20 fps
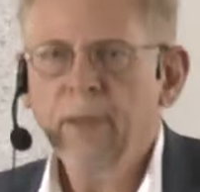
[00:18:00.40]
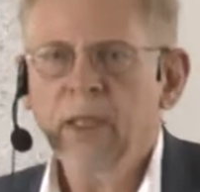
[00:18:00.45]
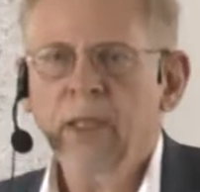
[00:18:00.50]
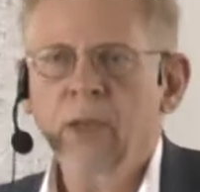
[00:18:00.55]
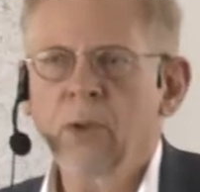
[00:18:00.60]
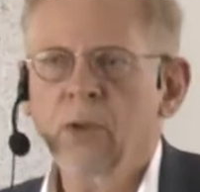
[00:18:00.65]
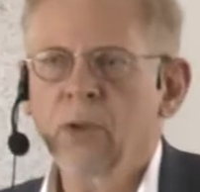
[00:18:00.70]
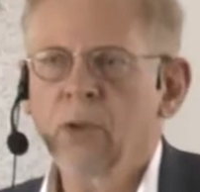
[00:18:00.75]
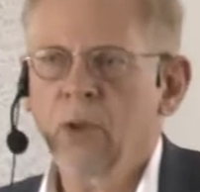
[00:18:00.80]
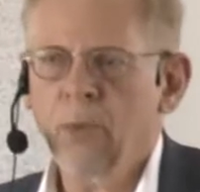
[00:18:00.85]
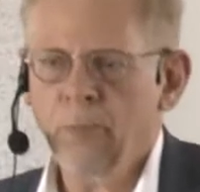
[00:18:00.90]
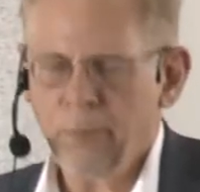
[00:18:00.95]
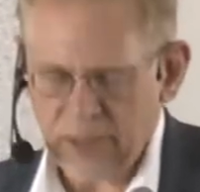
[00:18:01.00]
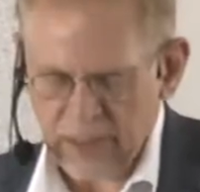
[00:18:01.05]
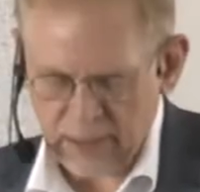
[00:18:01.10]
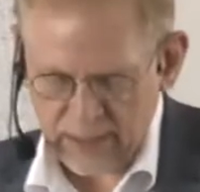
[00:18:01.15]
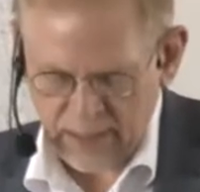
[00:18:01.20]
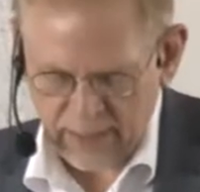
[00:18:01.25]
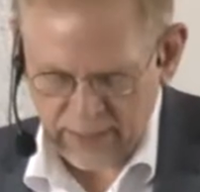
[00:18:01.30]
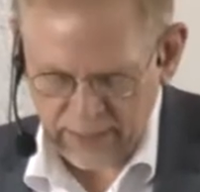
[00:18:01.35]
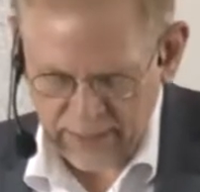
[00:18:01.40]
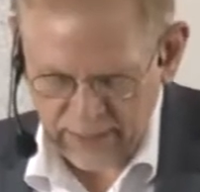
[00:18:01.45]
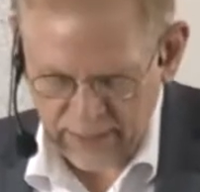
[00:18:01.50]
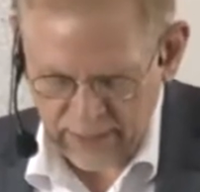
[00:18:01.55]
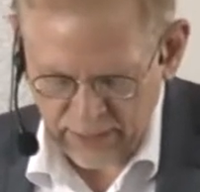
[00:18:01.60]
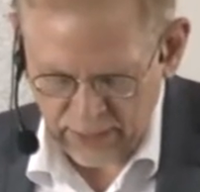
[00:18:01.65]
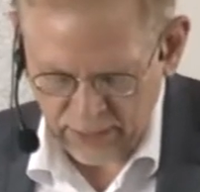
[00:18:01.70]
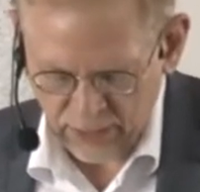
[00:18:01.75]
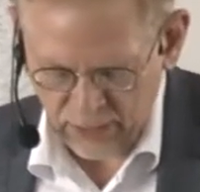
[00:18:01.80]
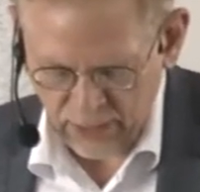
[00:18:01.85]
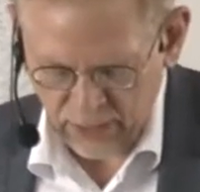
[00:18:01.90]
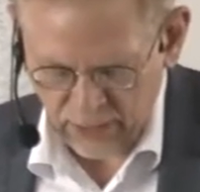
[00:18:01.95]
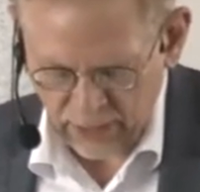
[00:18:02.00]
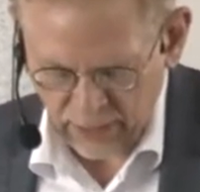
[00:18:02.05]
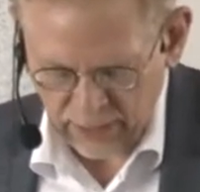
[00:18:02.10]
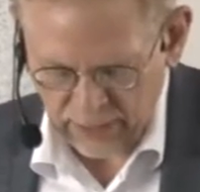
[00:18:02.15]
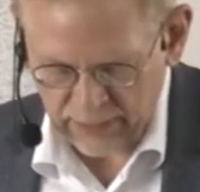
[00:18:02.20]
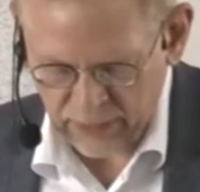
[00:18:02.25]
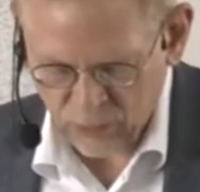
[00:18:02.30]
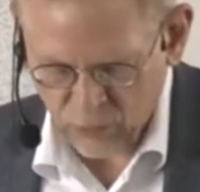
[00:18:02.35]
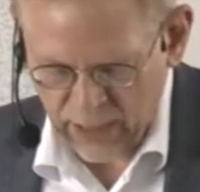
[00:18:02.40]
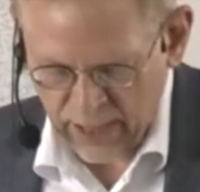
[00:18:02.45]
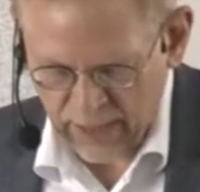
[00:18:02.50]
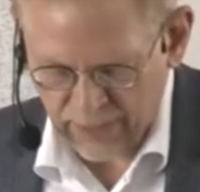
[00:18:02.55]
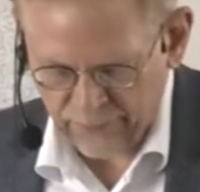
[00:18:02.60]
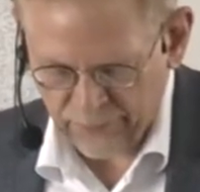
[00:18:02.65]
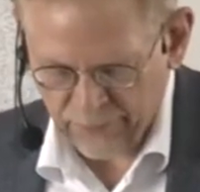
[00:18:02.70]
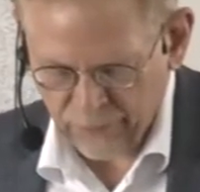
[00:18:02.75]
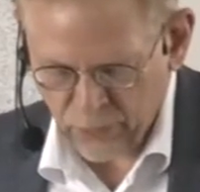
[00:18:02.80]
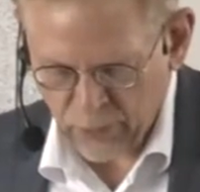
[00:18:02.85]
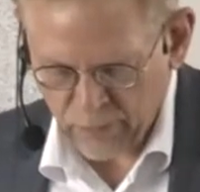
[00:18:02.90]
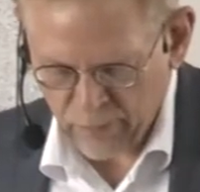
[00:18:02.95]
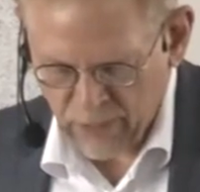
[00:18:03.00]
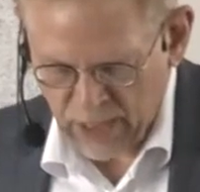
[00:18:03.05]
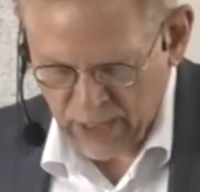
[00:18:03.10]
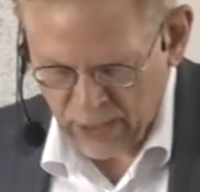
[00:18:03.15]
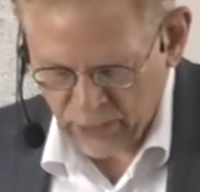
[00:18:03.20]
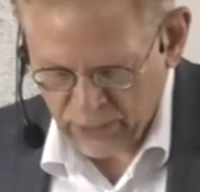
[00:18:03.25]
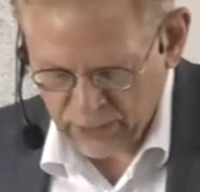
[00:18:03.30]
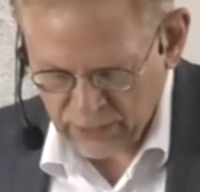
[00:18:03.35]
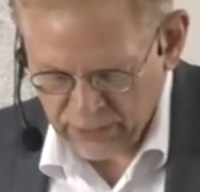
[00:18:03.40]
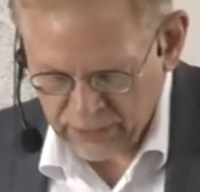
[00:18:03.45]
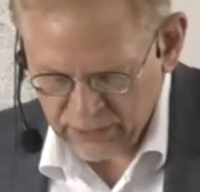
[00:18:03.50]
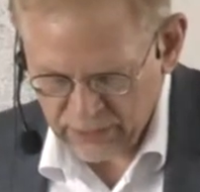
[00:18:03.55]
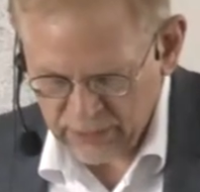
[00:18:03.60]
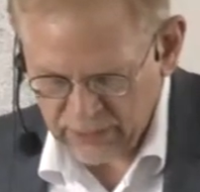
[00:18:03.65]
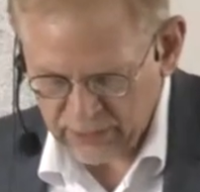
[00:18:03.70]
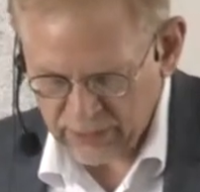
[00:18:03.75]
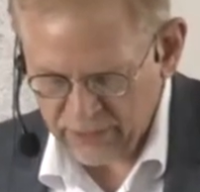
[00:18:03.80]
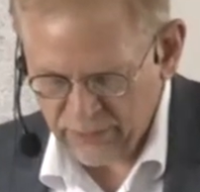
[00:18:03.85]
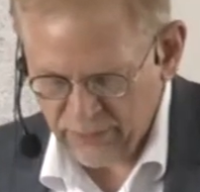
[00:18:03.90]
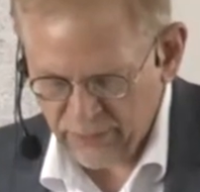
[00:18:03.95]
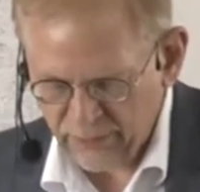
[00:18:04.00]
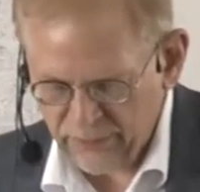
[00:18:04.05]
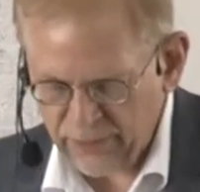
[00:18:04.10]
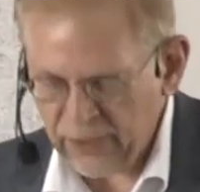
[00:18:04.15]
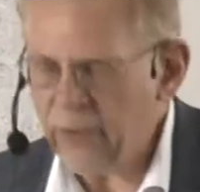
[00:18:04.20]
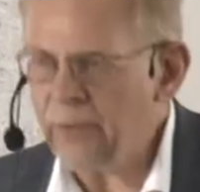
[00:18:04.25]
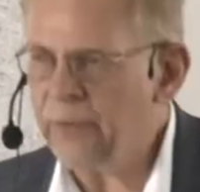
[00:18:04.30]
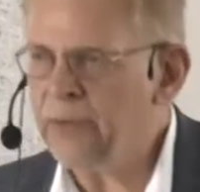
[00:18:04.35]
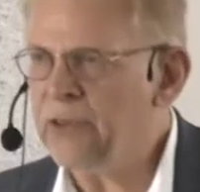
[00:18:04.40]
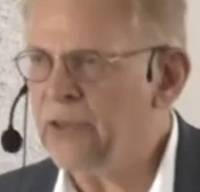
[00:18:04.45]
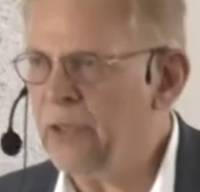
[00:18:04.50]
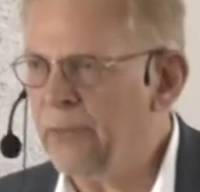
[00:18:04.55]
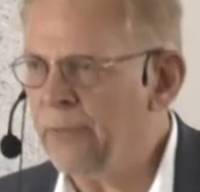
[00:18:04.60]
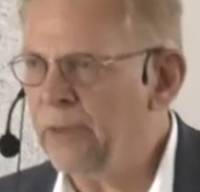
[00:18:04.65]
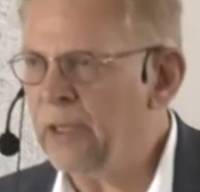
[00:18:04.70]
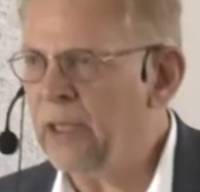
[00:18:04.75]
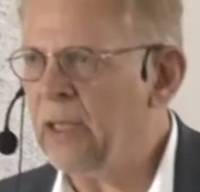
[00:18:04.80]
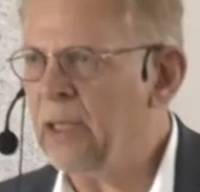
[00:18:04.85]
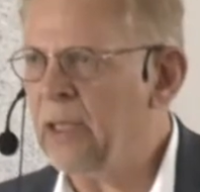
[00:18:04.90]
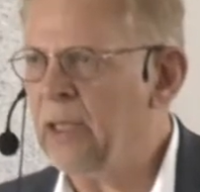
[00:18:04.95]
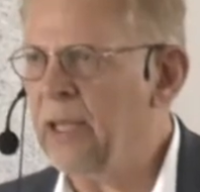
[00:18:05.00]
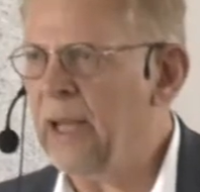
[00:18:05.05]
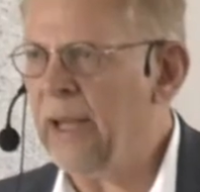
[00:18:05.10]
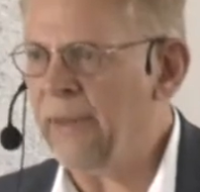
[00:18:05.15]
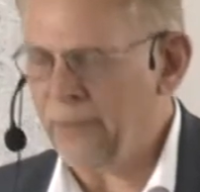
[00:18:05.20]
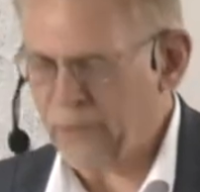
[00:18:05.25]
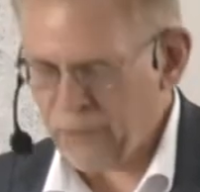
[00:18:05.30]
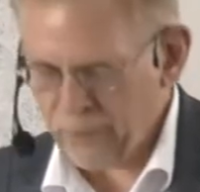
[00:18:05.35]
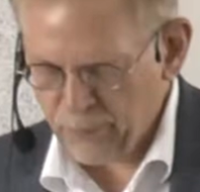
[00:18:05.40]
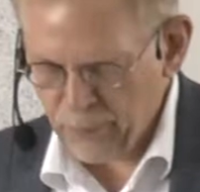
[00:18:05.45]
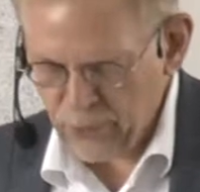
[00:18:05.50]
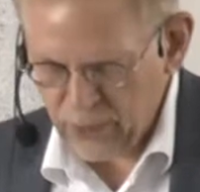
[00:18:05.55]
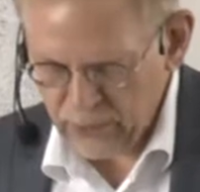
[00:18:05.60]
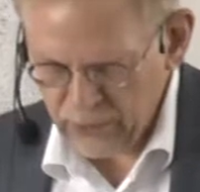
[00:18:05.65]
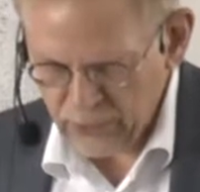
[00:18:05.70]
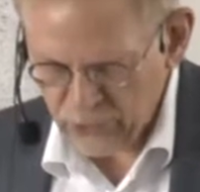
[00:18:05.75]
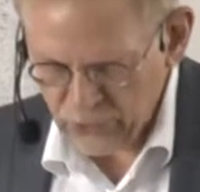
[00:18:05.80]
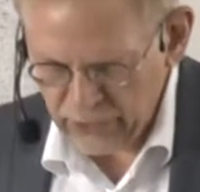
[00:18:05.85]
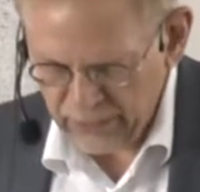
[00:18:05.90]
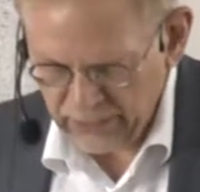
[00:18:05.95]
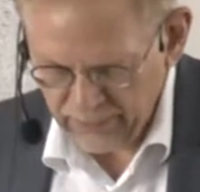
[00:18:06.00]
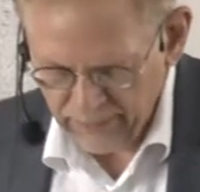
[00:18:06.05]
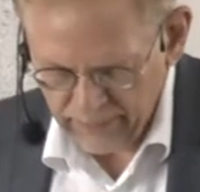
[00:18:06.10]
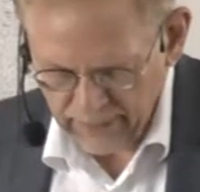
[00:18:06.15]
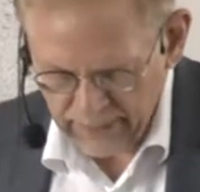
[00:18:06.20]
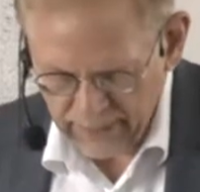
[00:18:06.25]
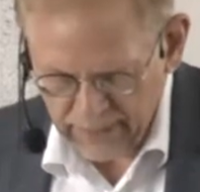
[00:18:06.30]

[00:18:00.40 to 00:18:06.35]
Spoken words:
utopian ideas derived from Marx's philosophical anthropology